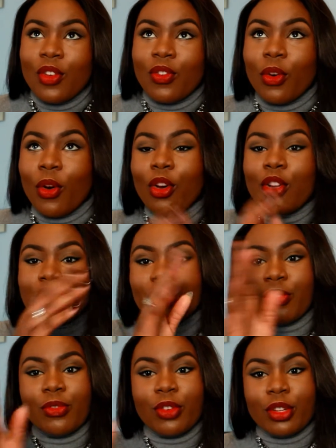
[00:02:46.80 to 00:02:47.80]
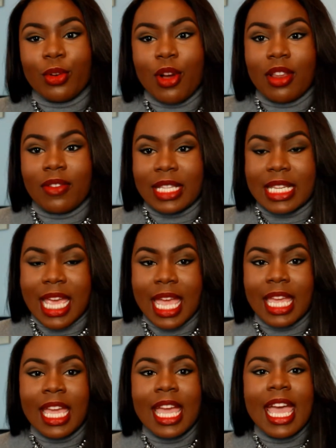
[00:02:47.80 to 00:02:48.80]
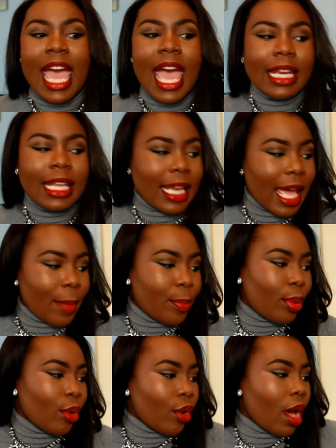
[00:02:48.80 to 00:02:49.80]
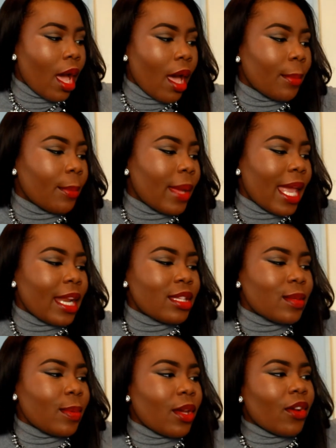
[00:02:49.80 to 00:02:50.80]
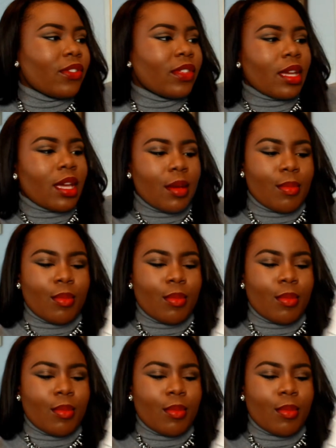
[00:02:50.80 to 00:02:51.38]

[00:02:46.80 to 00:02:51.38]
for for the whole of the day, and then I put um, a little bit of the